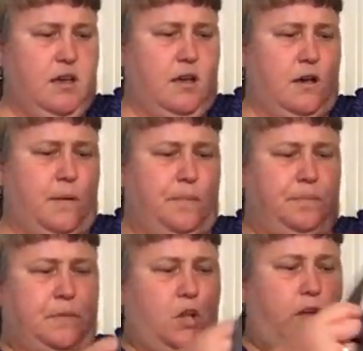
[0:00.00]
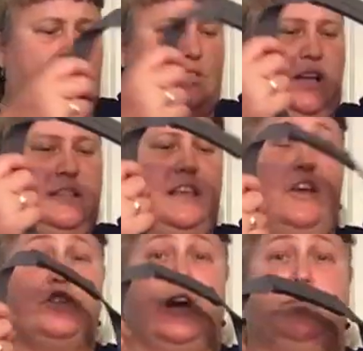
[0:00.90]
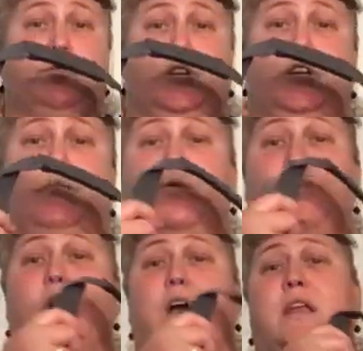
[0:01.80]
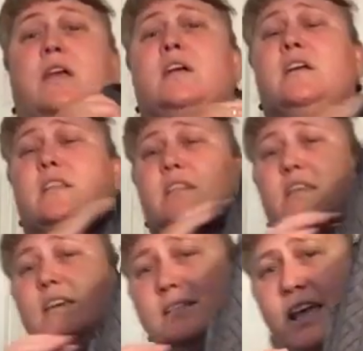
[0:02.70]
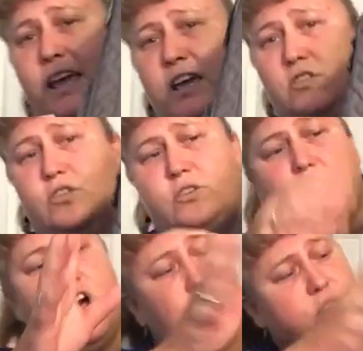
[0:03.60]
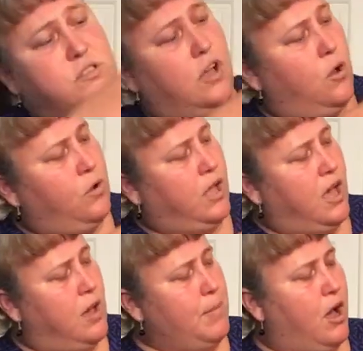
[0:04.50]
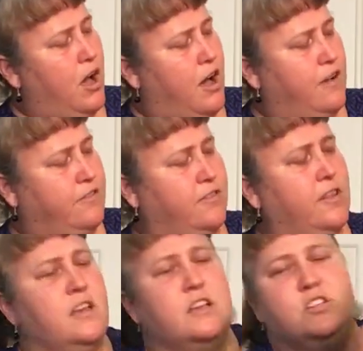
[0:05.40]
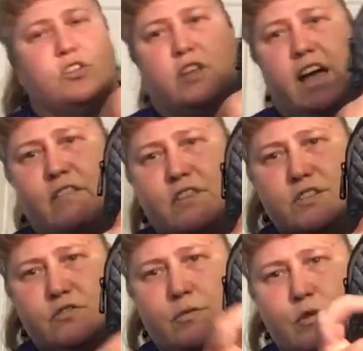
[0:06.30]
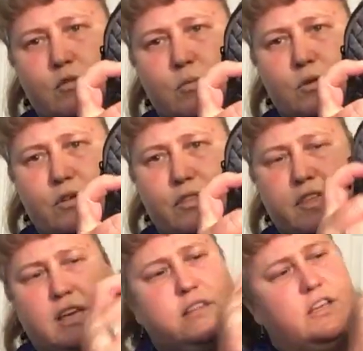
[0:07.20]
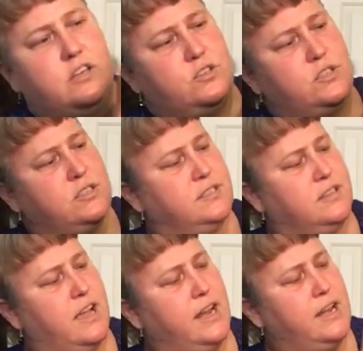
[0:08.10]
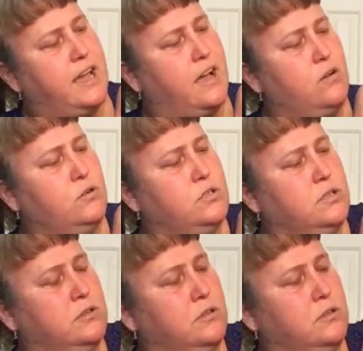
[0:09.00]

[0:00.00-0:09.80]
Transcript: Um, okay, so that's carriage option number one. These handles also come off. So they have this removable thing that you just slide out.